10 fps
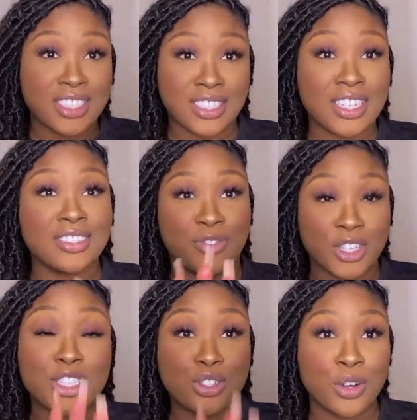to for
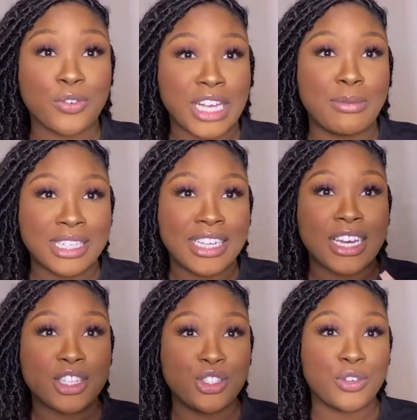the truth. So I want to tell
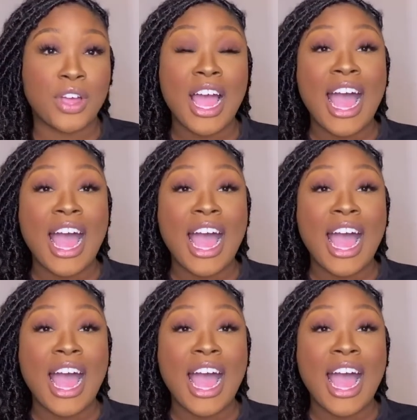y'all the truth.